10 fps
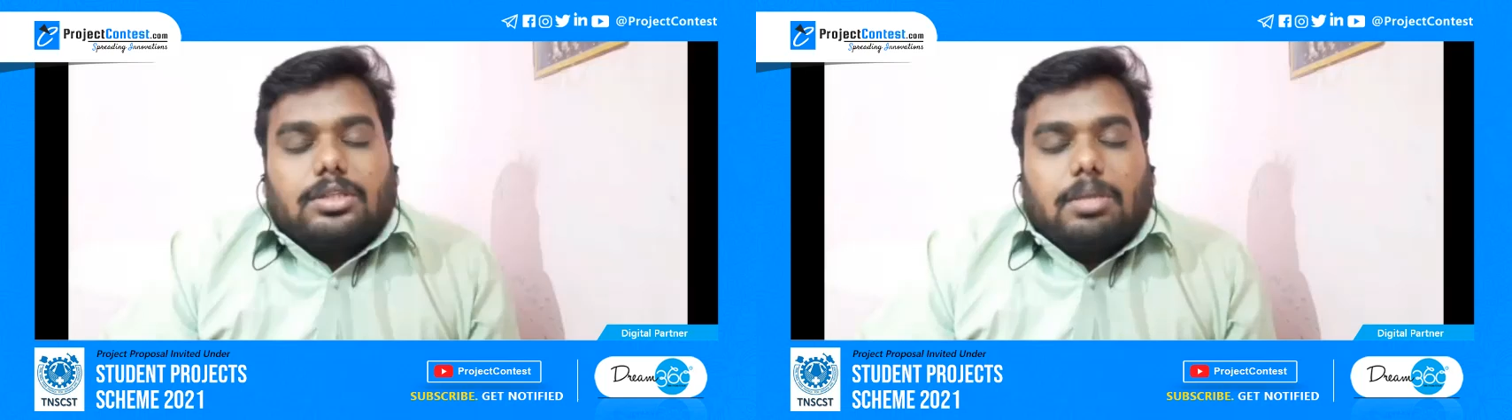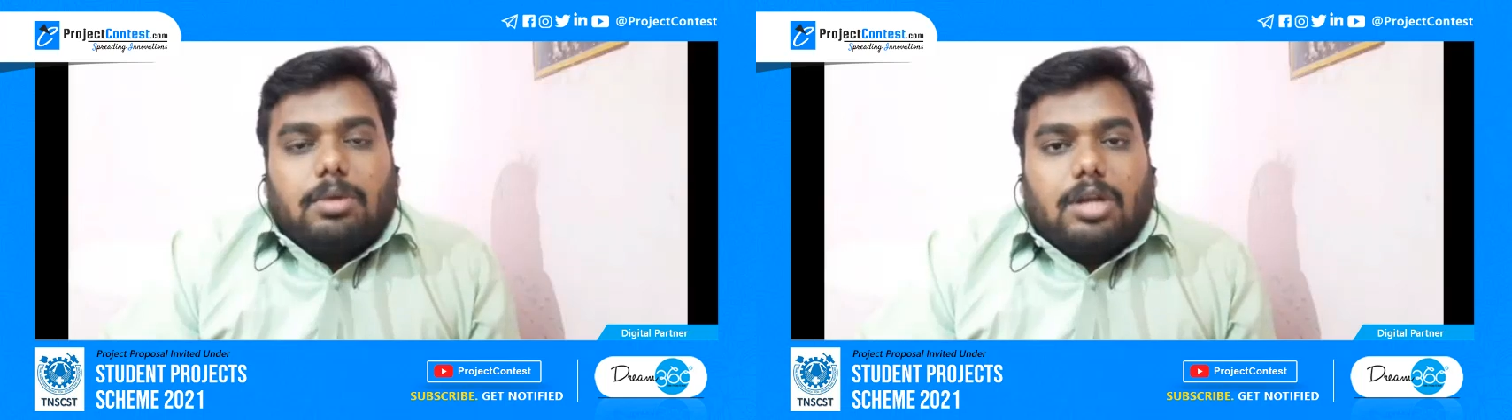
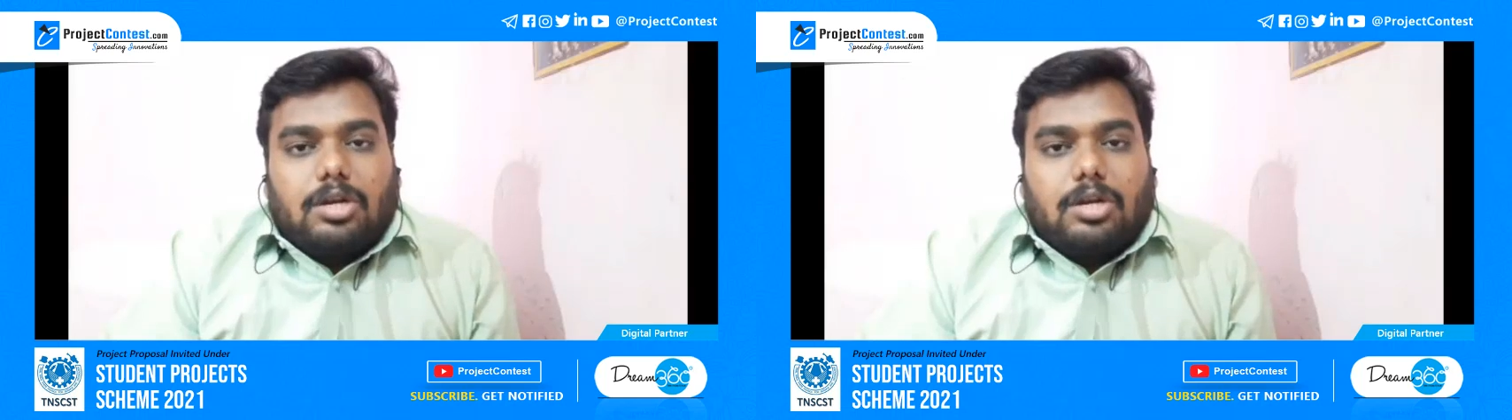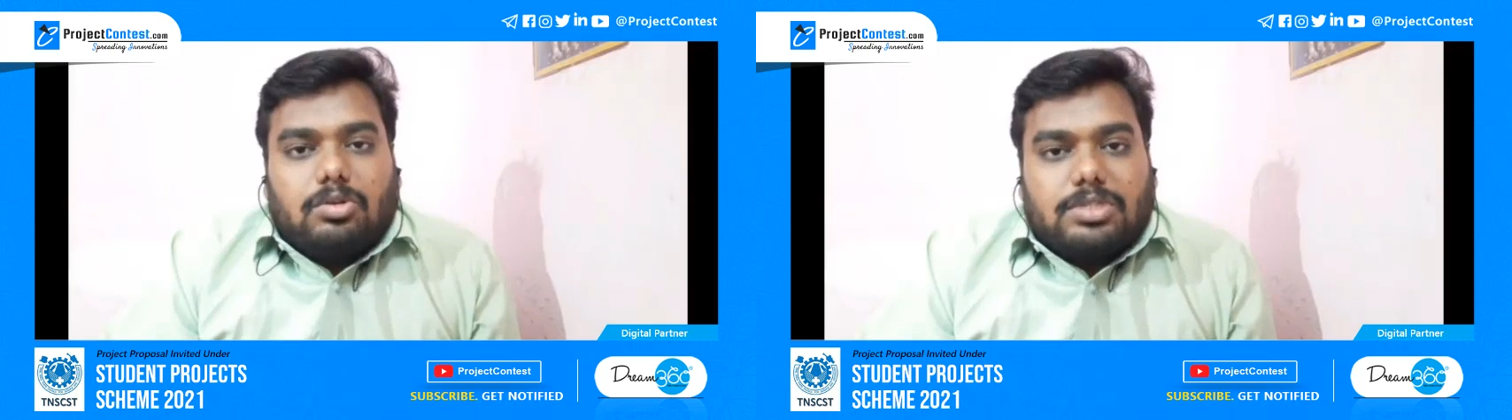Tamil
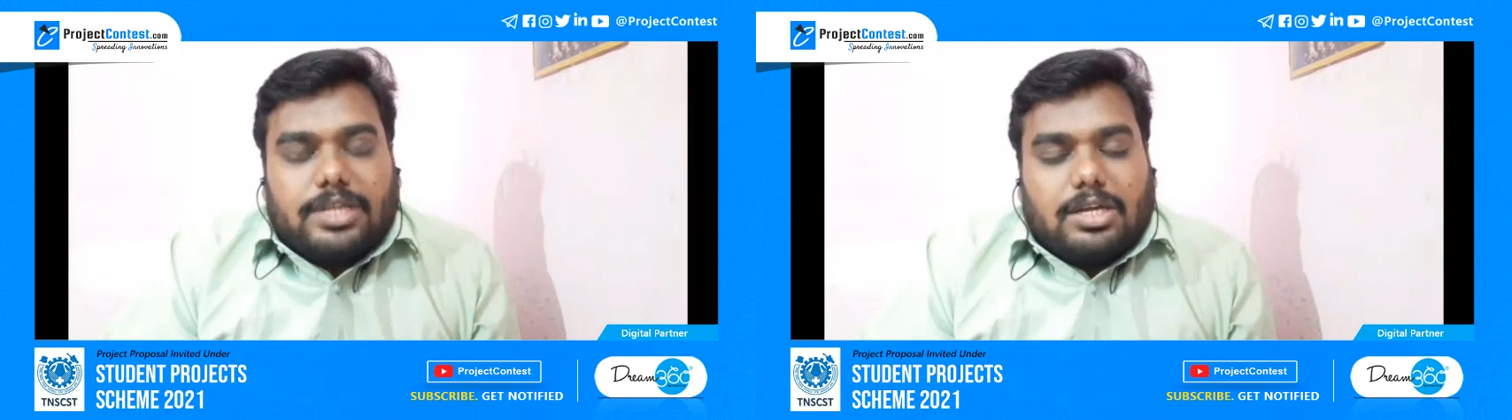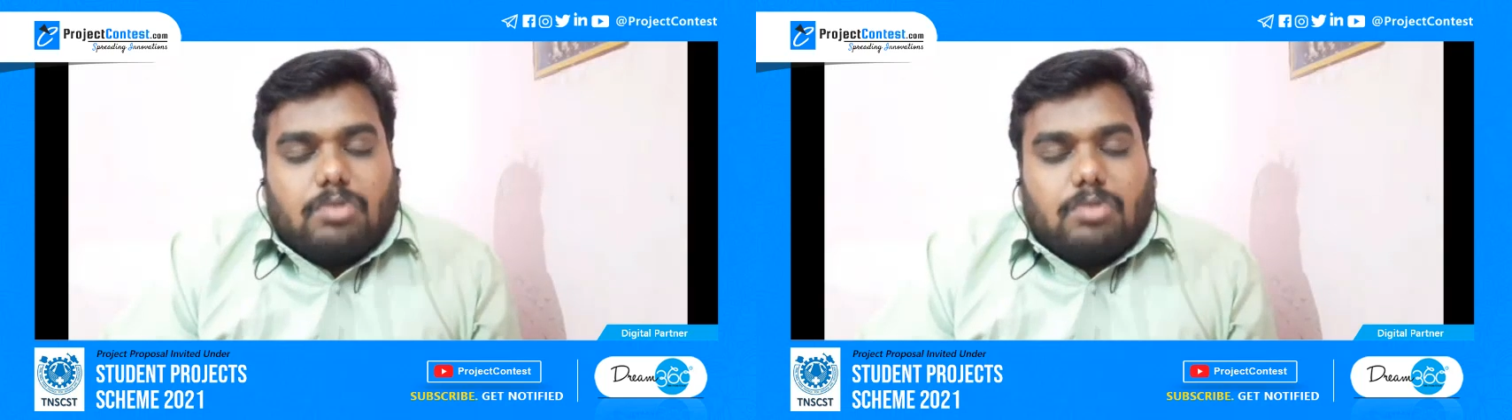Nadu
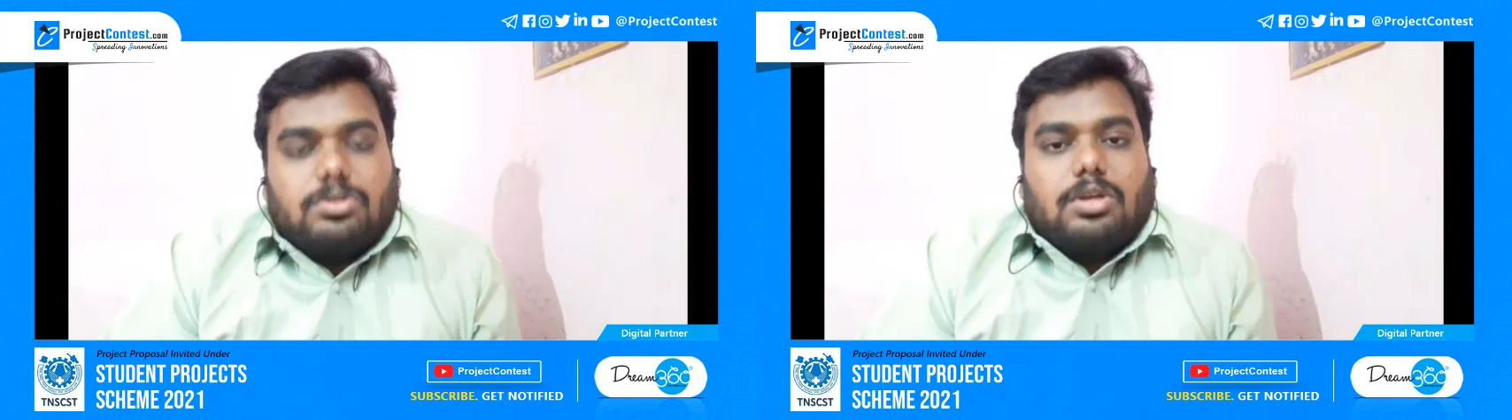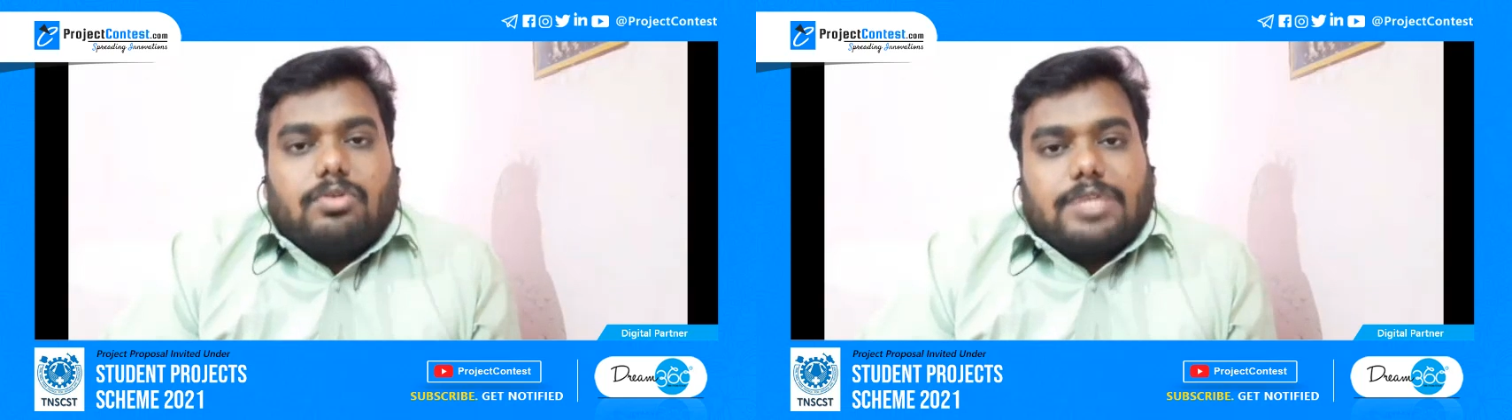State
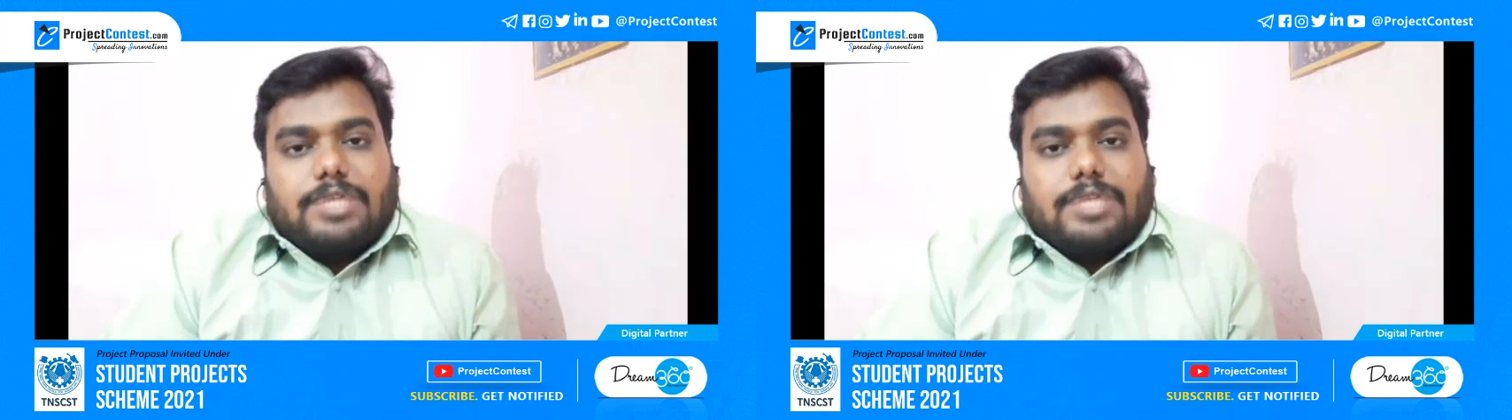Council of